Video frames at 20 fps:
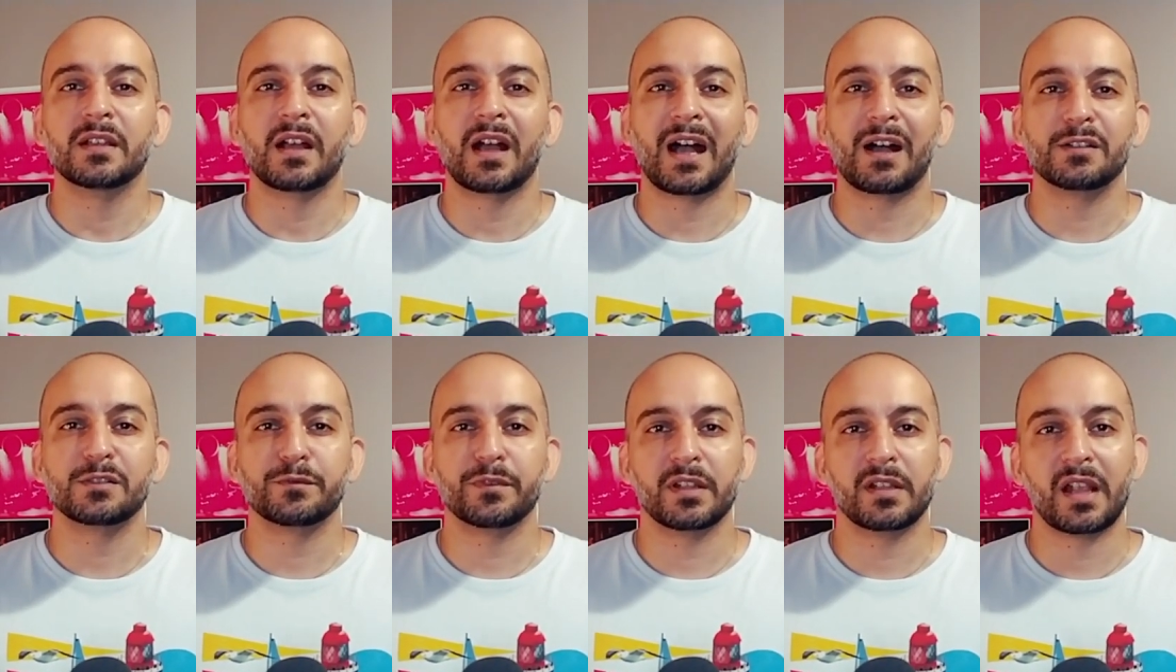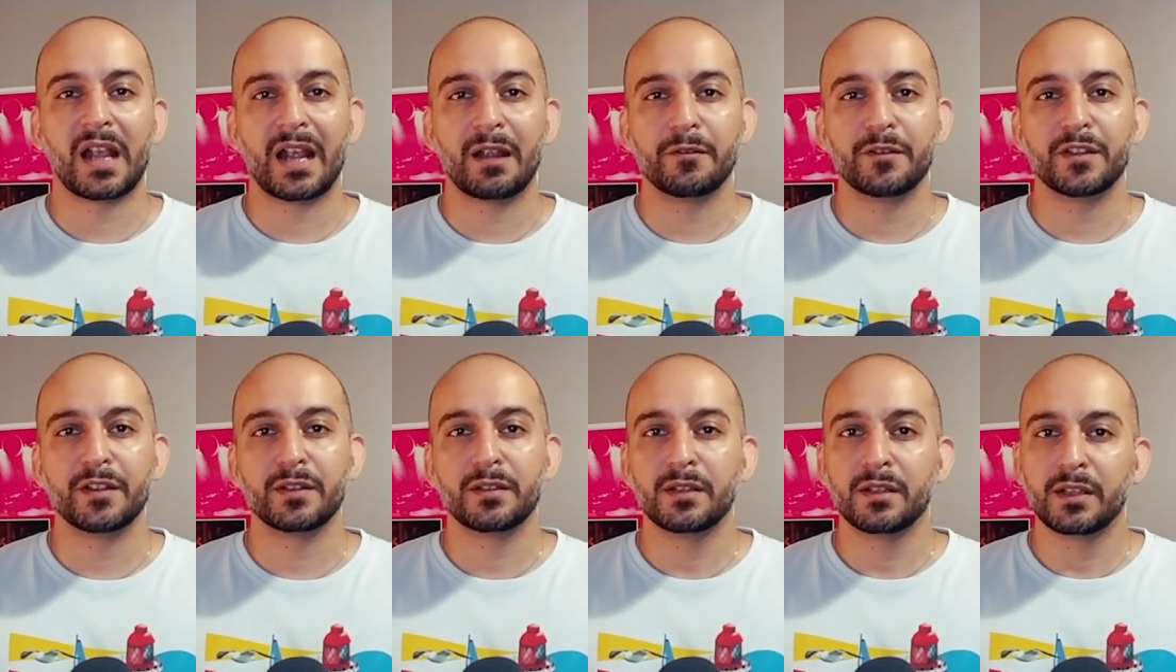House
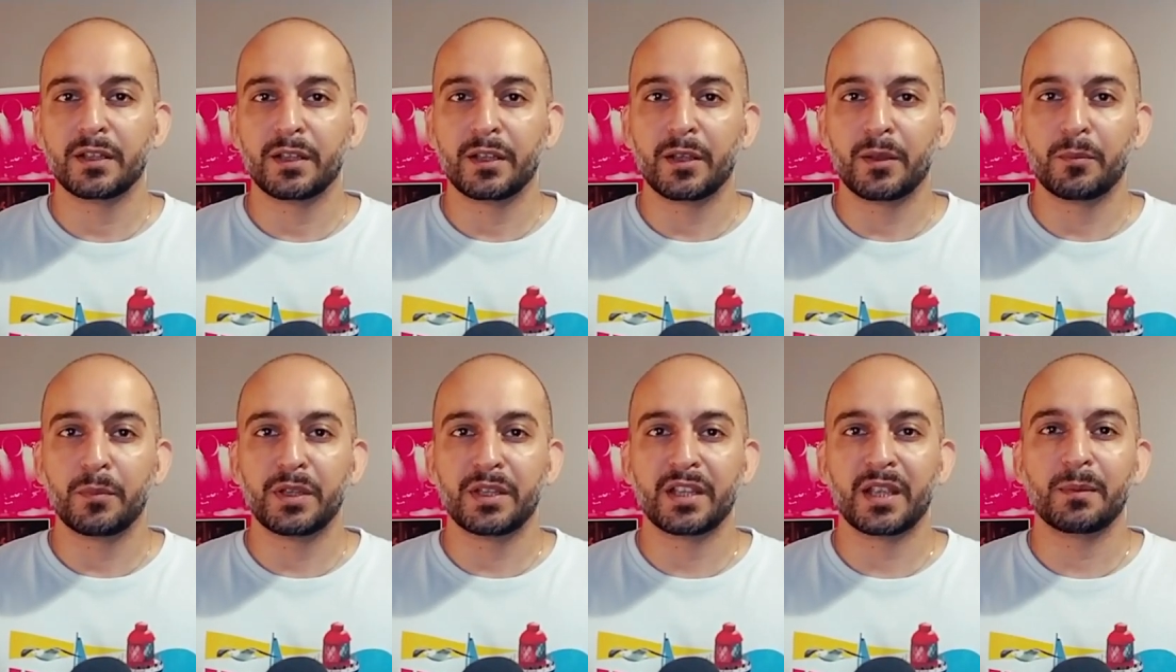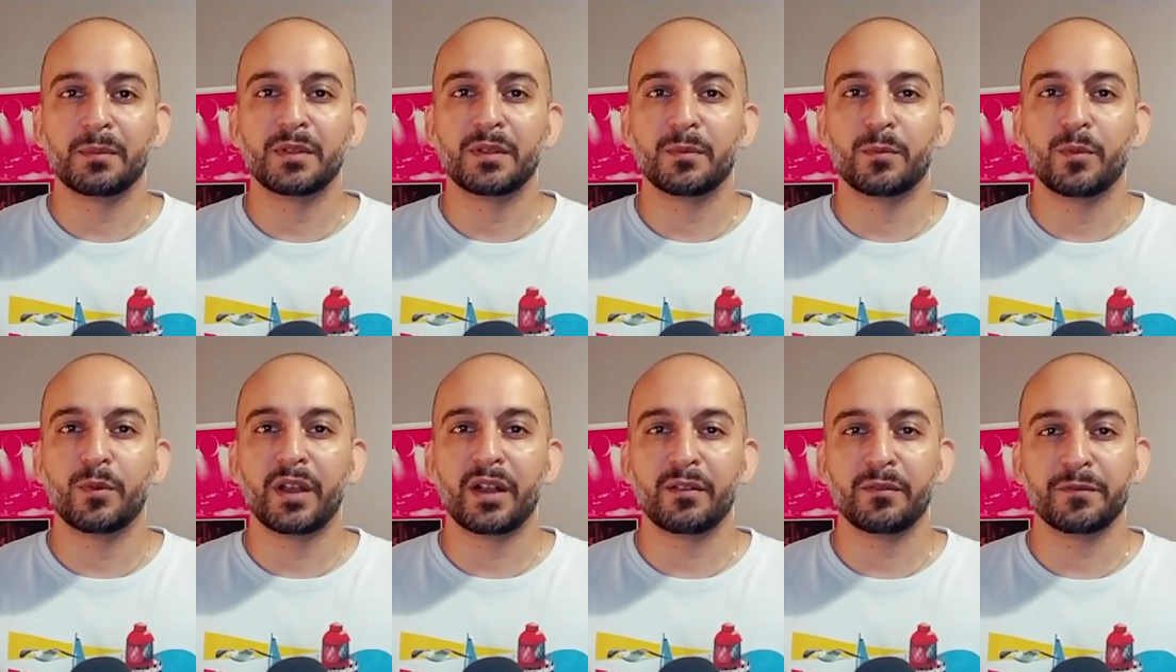Velaryon became the
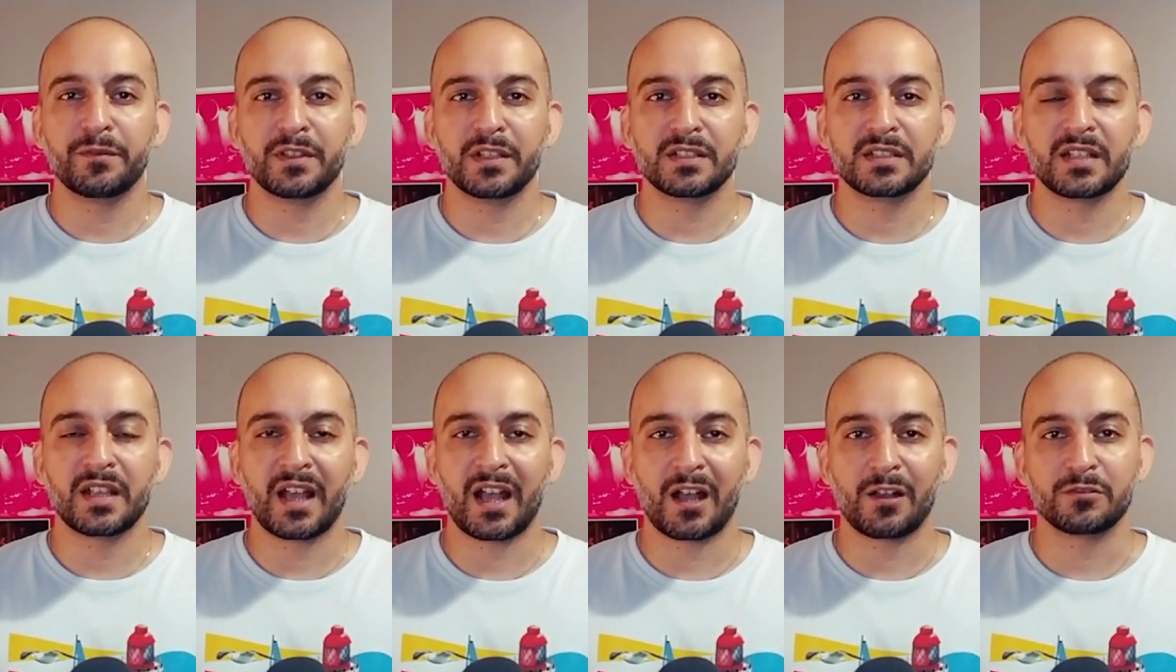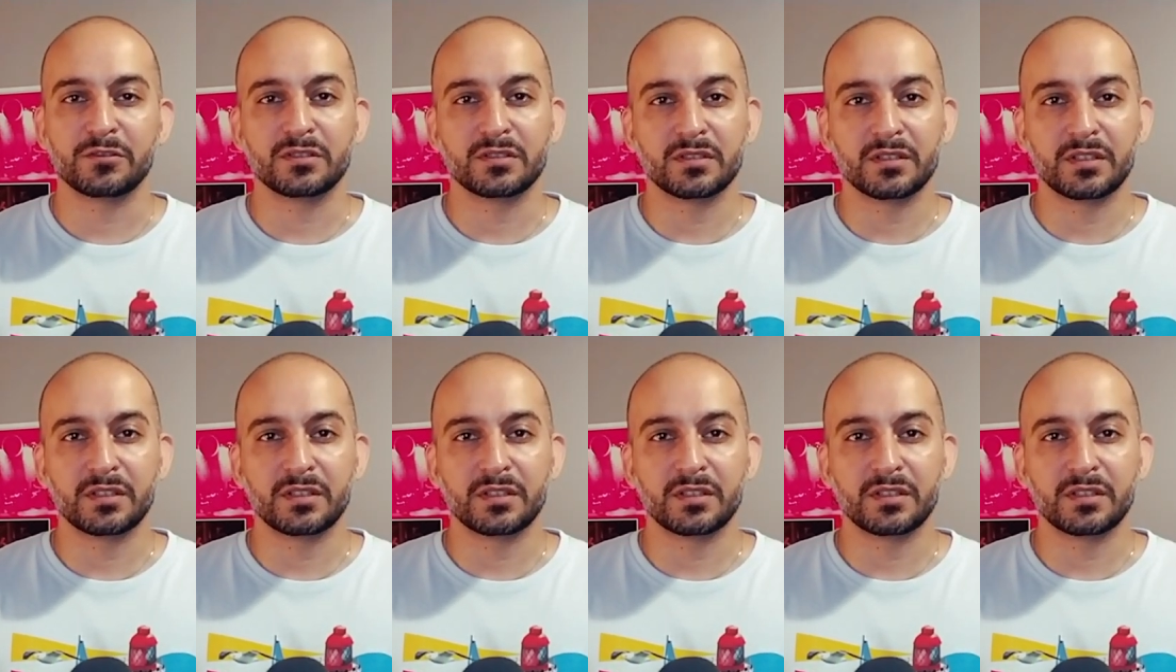wealthiest house